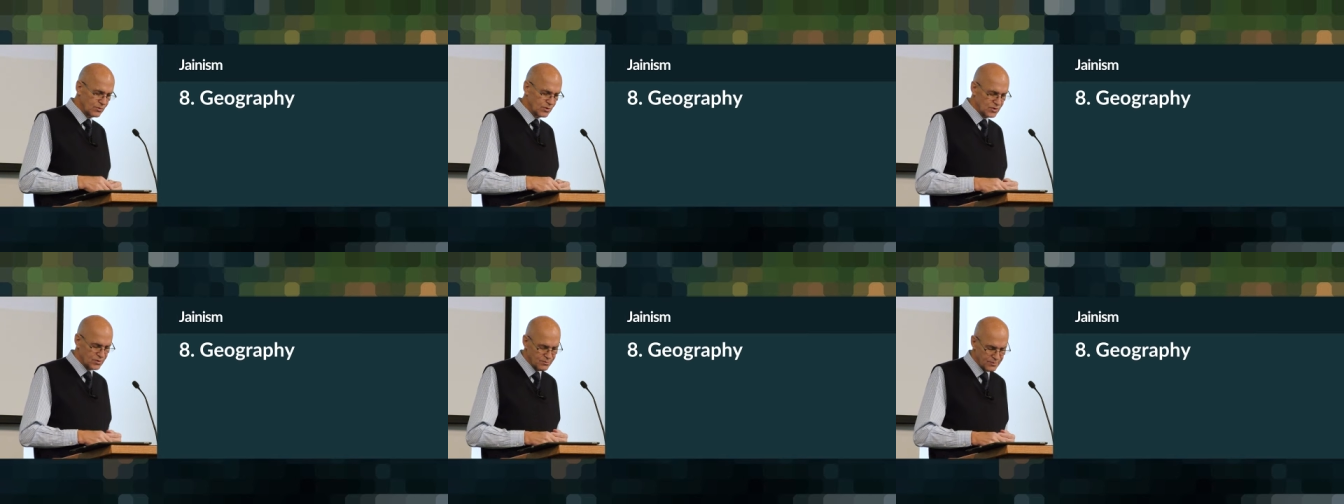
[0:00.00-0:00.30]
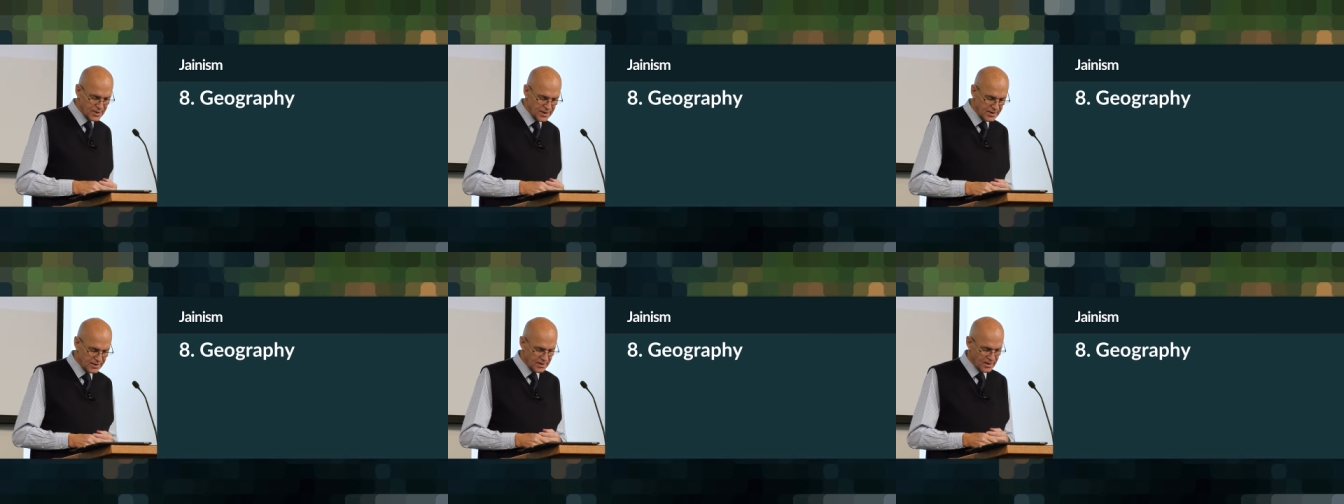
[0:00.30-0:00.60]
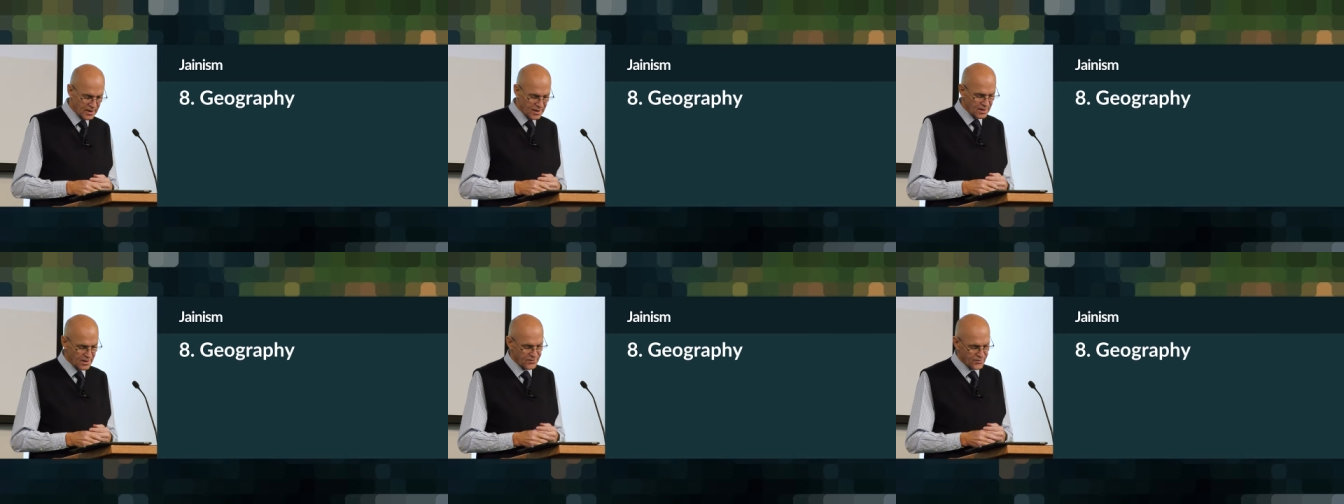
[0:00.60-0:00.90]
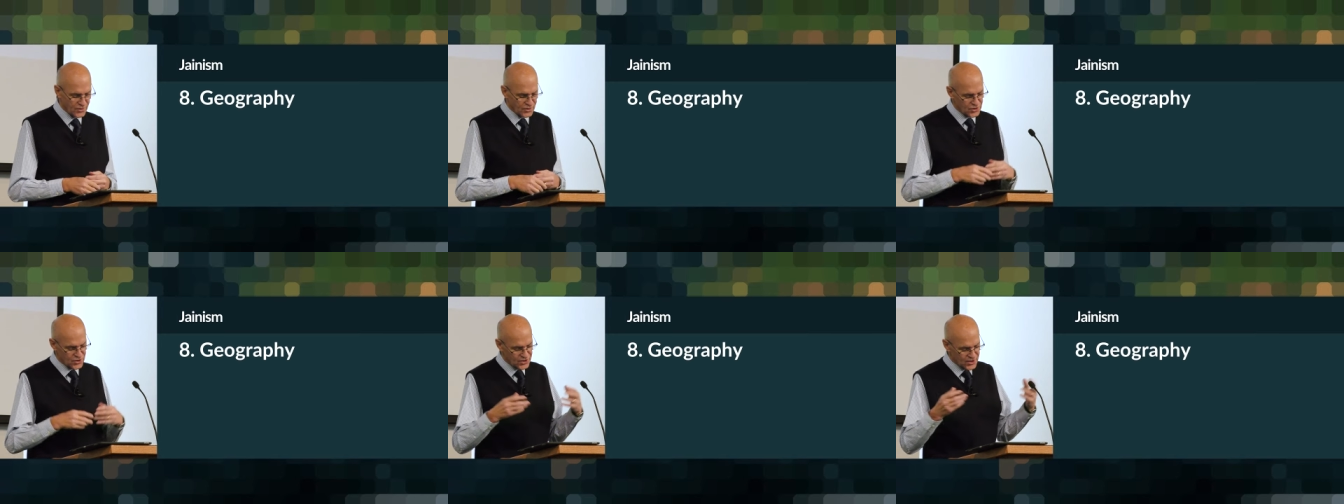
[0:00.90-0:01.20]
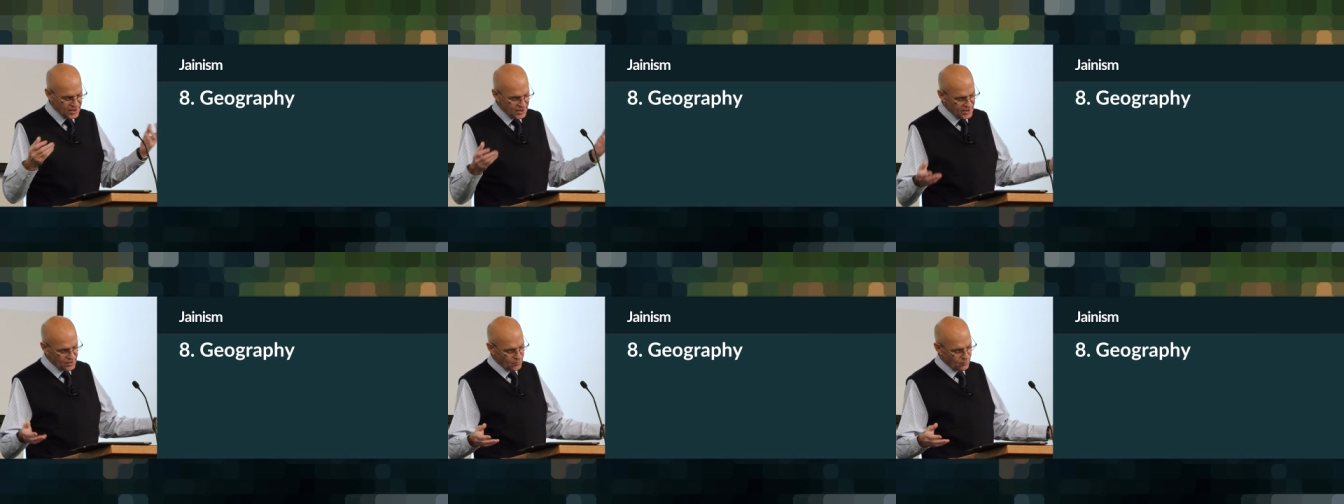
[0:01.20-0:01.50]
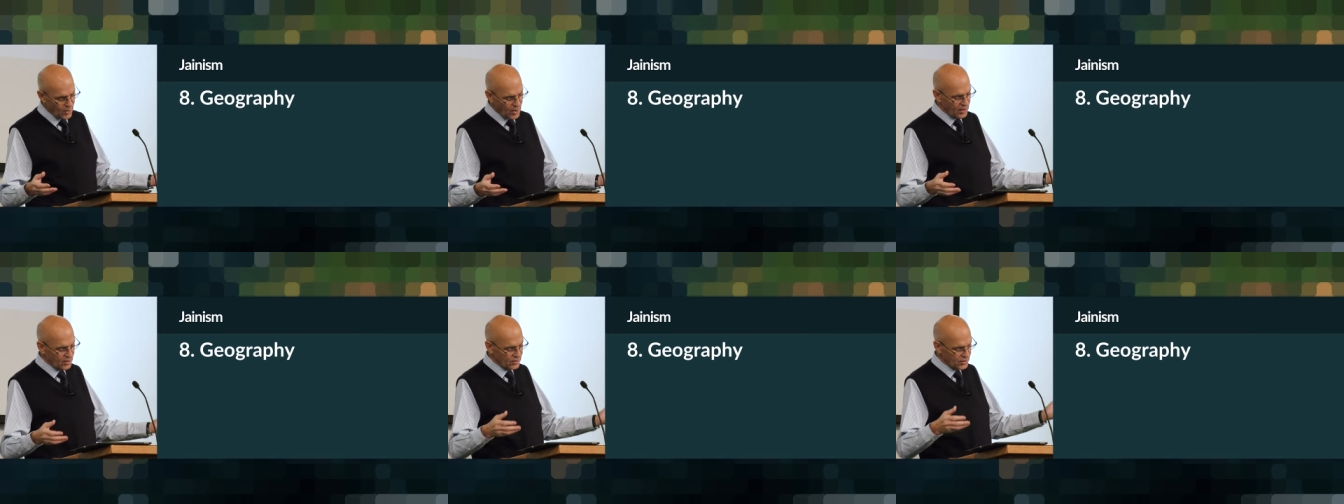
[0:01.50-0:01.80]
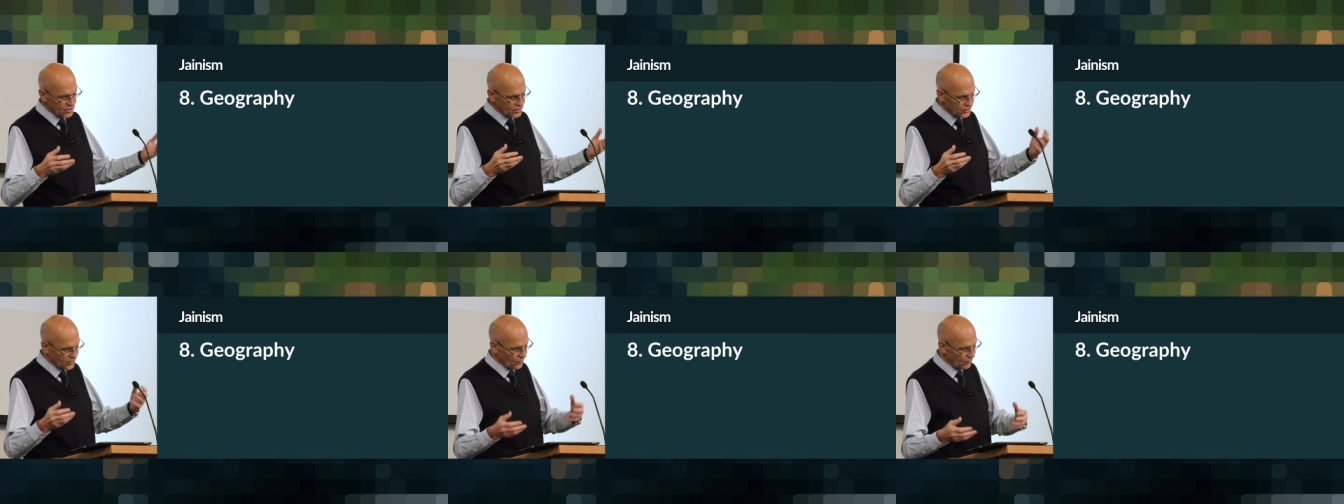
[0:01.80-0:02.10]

which mean uh, they're city dwellers,